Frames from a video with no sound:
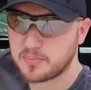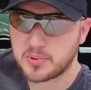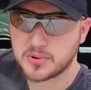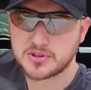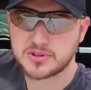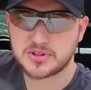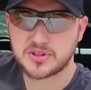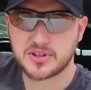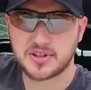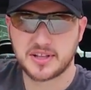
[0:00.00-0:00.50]

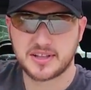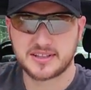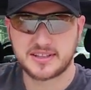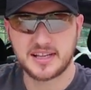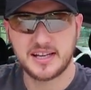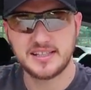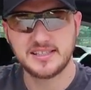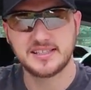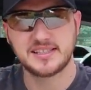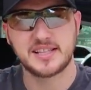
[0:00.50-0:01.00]
put to the
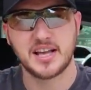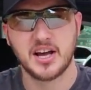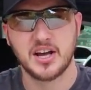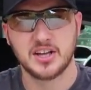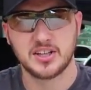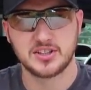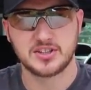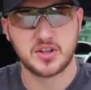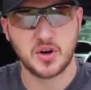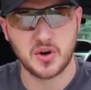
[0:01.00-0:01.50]
test
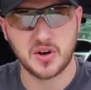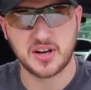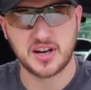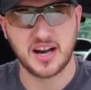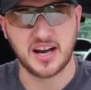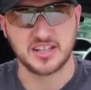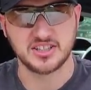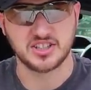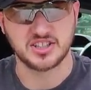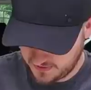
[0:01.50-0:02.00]
dog
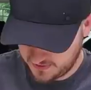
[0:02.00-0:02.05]
gadget.